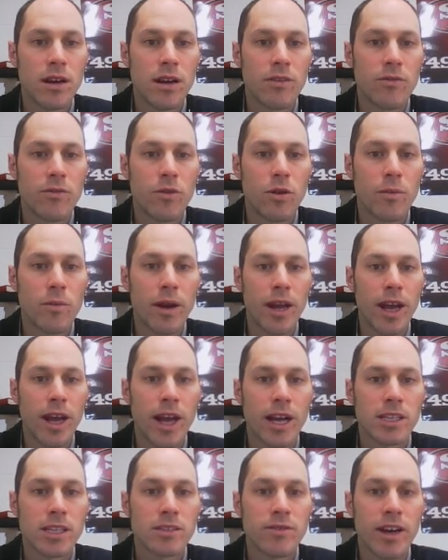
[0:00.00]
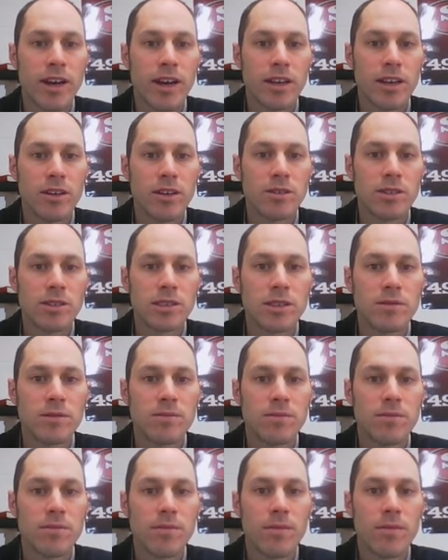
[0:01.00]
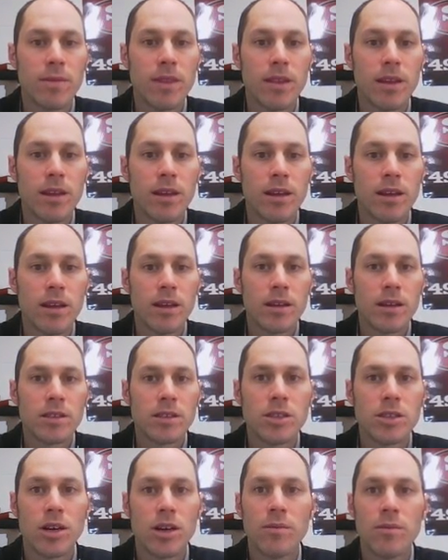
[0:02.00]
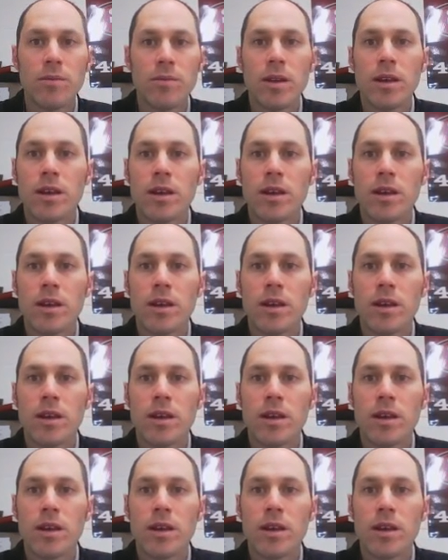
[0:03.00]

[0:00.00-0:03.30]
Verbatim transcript: uh, for my x values. So